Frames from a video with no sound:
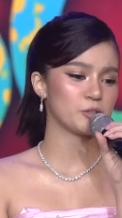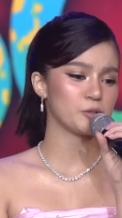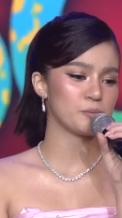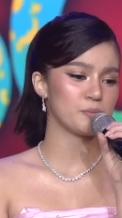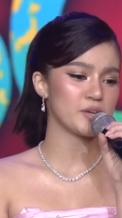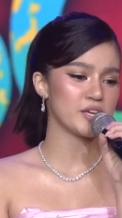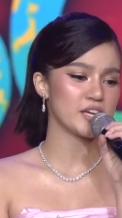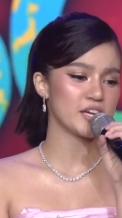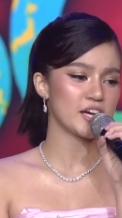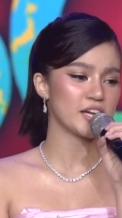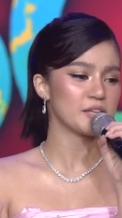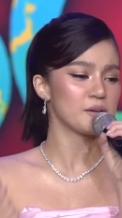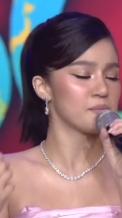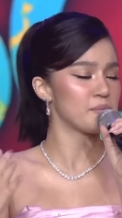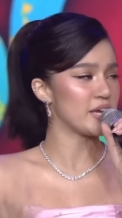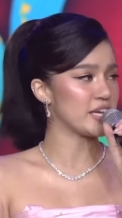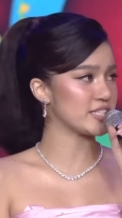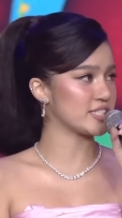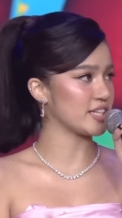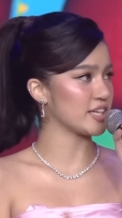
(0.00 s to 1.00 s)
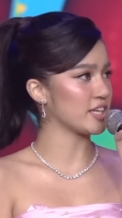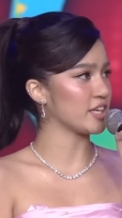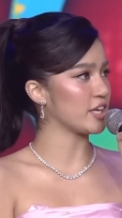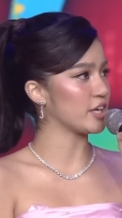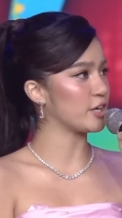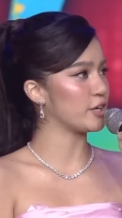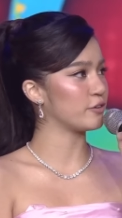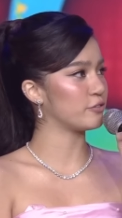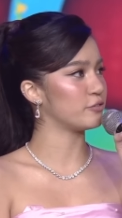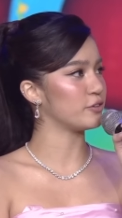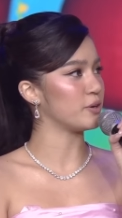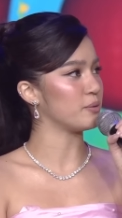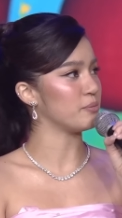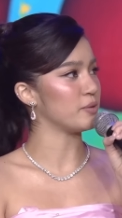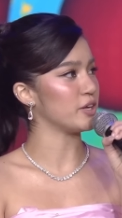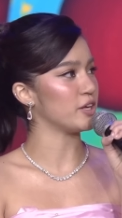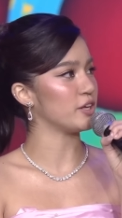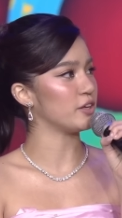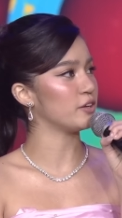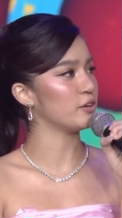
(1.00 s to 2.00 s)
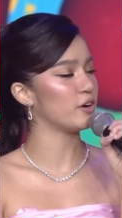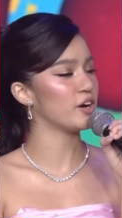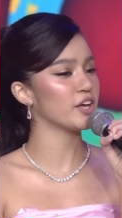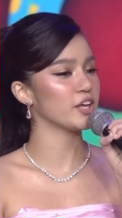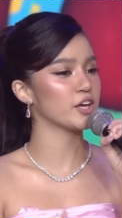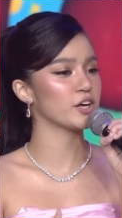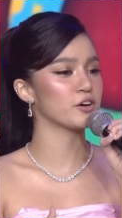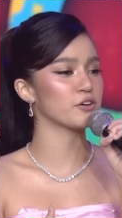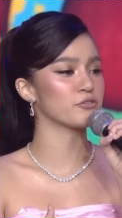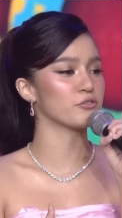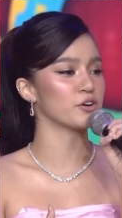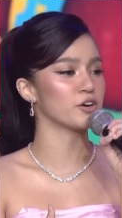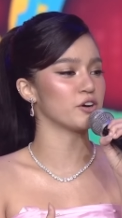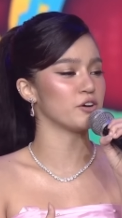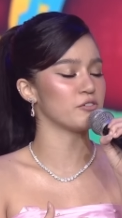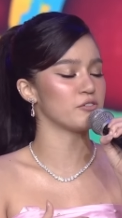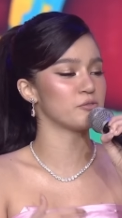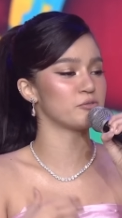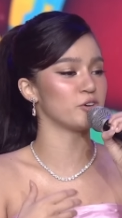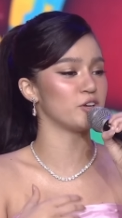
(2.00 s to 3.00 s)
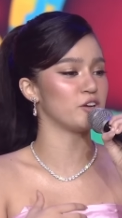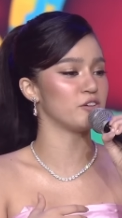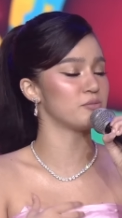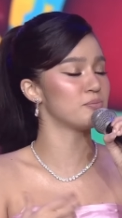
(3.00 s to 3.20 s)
to be an amazing year for me. You know, a year full of